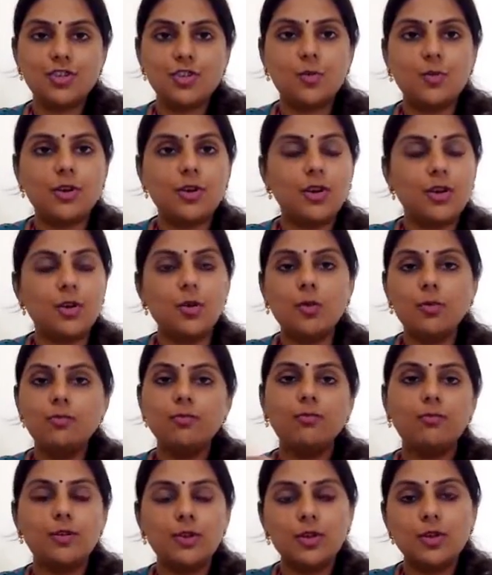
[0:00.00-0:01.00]
you want to
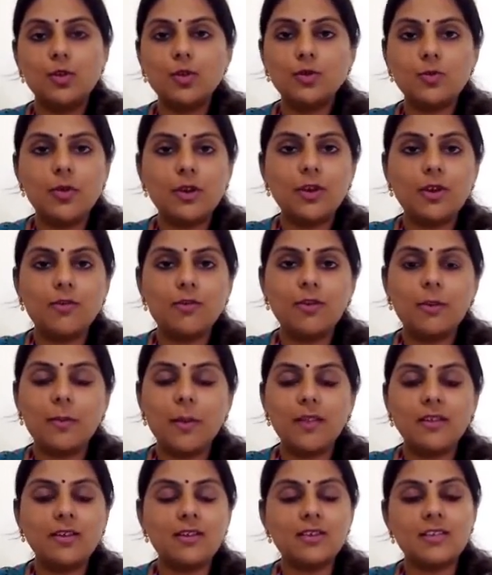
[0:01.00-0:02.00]
do. Use one of the
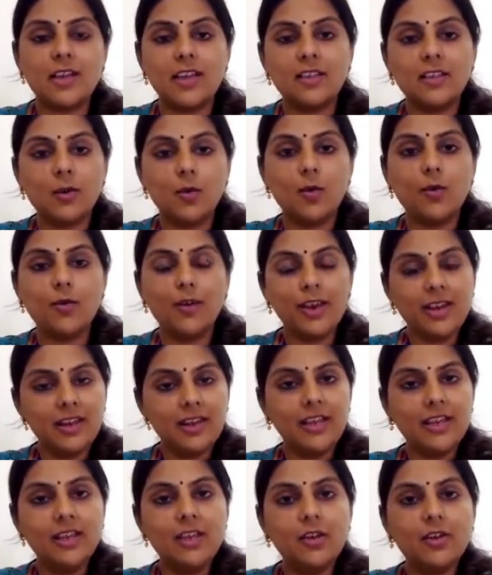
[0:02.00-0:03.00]
methods, either go
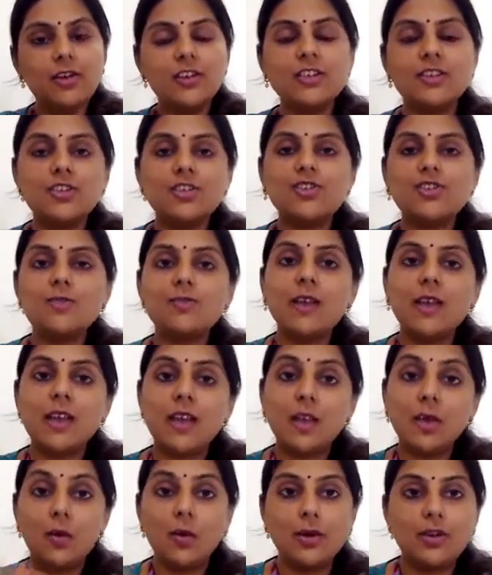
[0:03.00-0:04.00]
very linear in decision
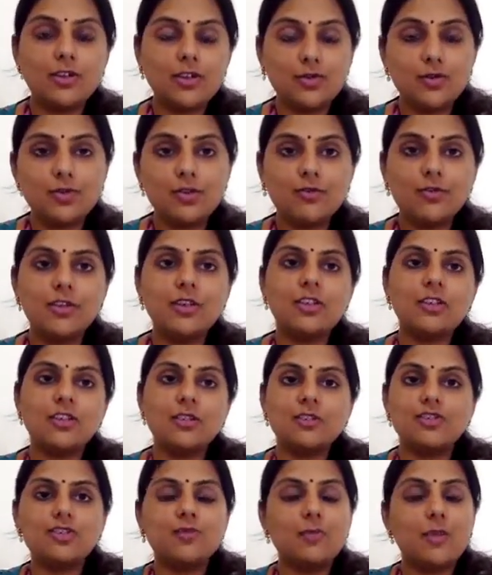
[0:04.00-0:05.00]
making, go intuitive in
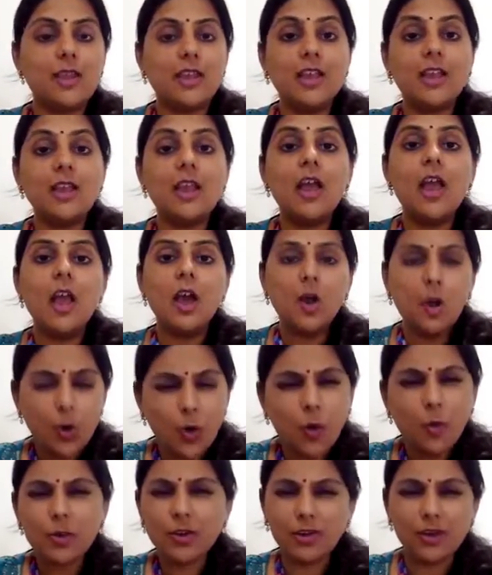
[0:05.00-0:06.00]
decision making,
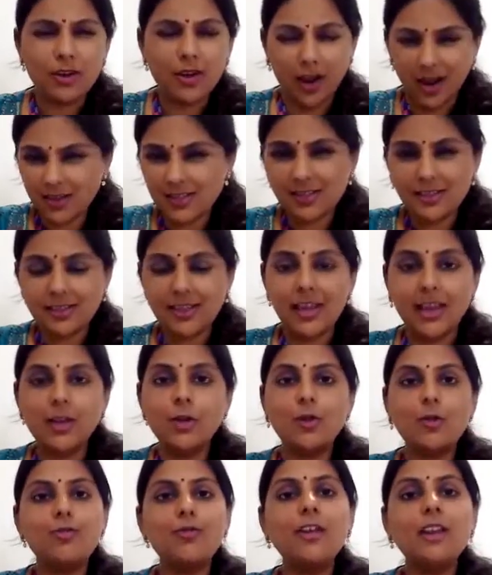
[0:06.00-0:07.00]
go with your gut at the
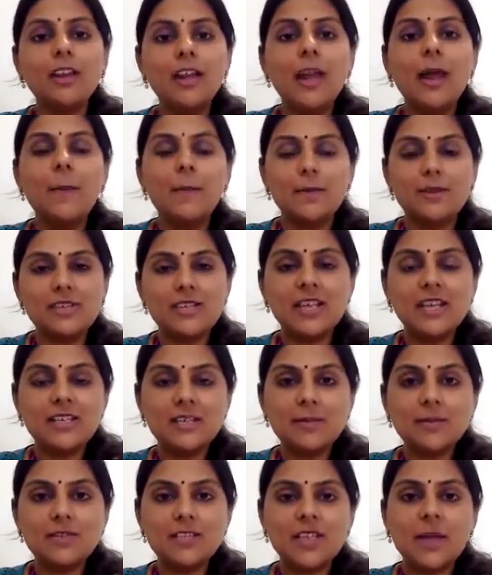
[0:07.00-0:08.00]
end of it, but take
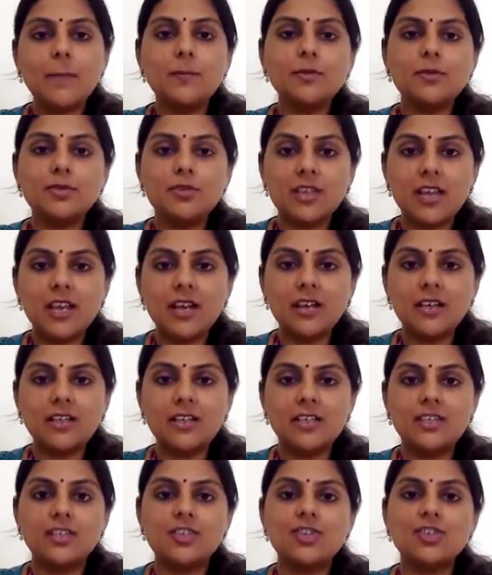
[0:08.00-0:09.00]
some steps to take a
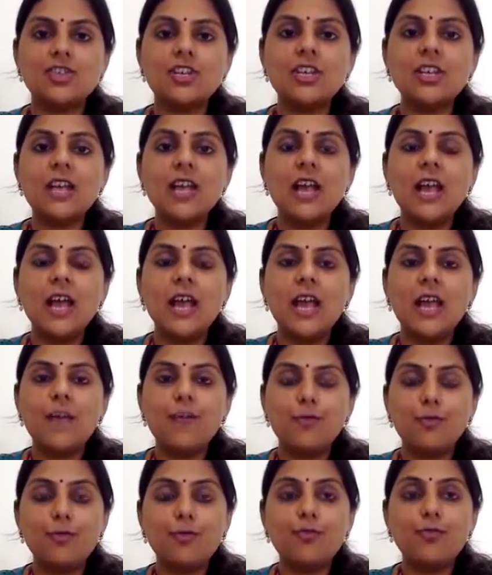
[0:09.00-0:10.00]
decision.
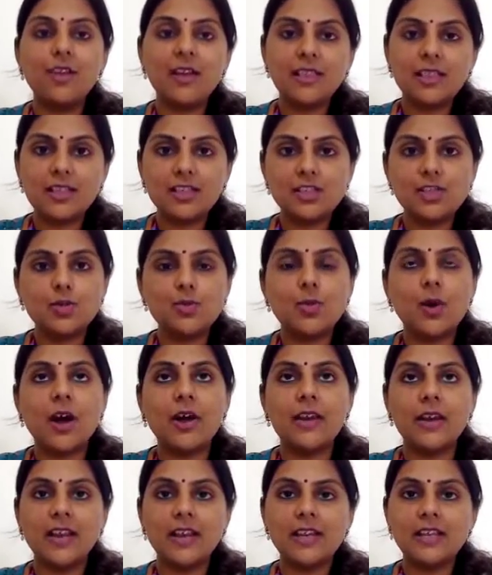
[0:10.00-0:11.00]
If you feel that you
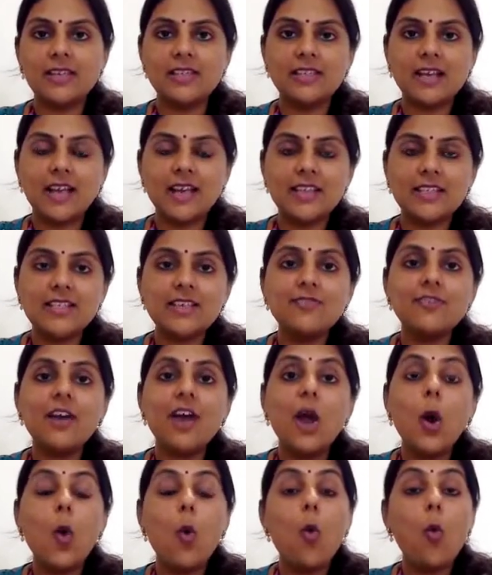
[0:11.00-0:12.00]
are indecisive,
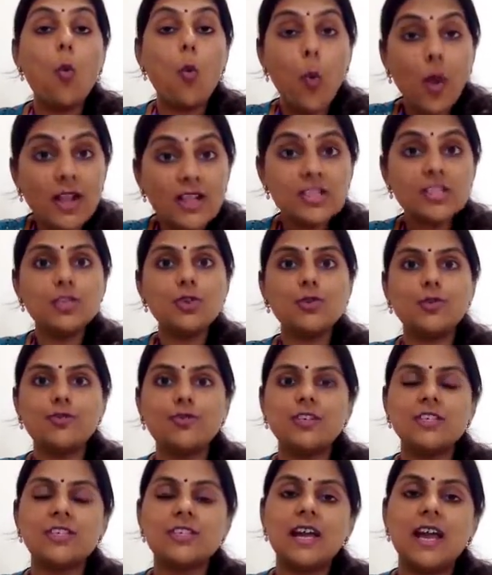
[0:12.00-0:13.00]
once
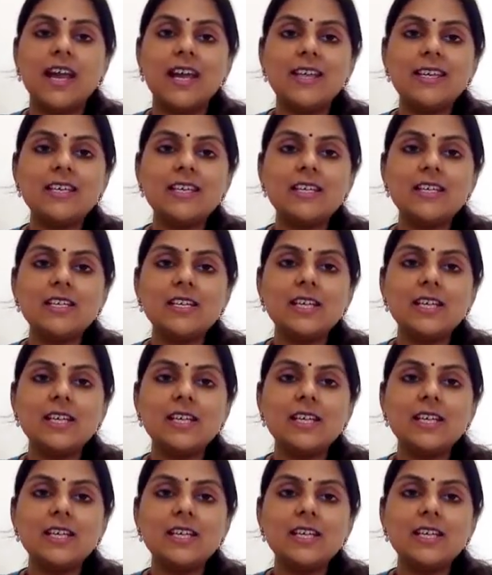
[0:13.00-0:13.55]
you've decided,